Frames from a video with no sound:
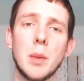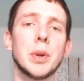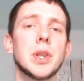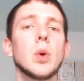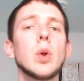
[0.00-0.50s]

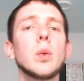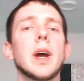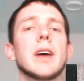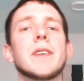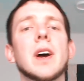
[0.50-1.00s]
But the only way
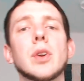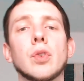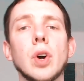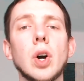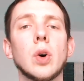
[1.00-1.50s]
I found to
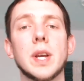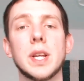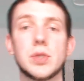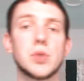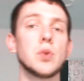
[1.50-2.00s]
grow
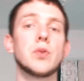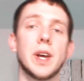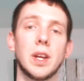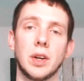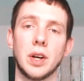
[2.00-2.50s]
is through
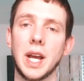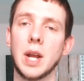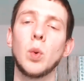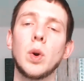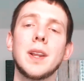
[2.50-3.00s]
failure.
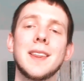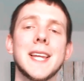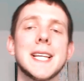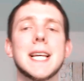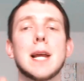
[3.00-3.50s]
And one of the
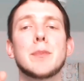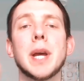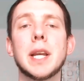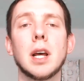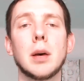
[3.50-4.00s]
things that I
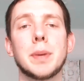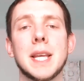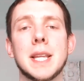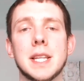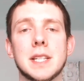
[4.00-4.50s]
picked up
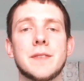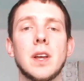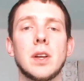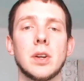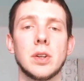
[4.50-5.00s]
in this
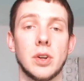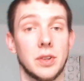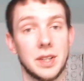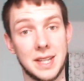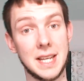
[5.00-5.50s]
failure, or
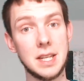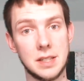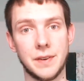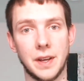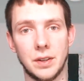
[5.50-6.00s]
in
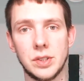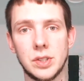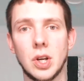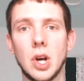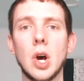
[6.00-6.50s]
these
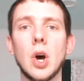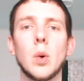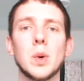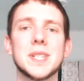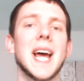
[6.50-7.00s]
failures,
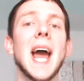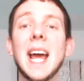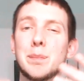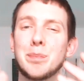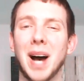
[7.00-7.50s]
was that I
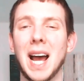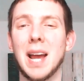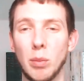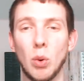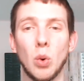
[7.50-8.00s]
had to buy
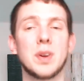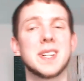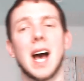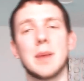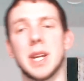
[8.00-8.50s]
more
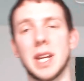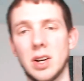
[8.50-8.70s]
time in